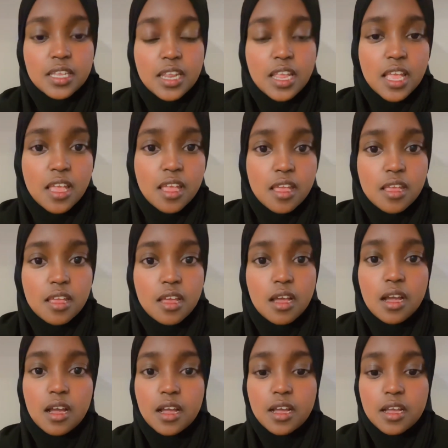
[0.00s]
Hey,
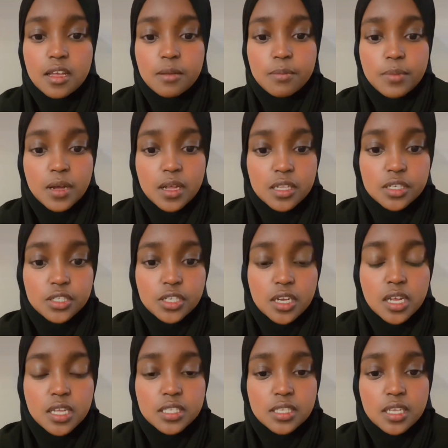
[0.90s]
I apologize.